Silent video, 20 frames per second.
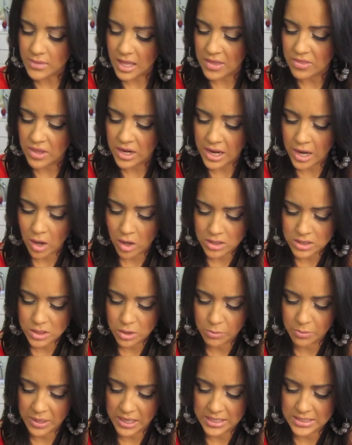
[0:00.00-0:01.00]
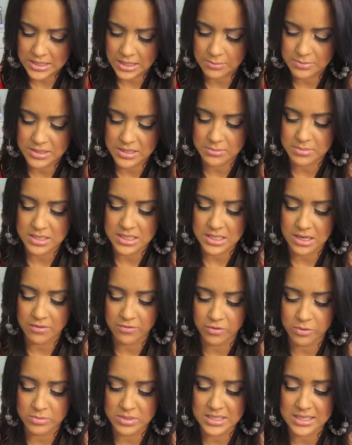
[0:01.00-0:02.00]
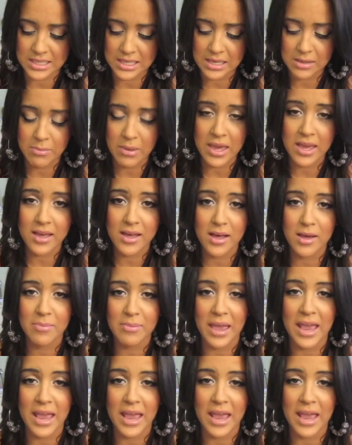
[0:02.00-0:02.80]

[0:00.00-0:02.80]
and then I also picked up some stuff from Sleek Makeup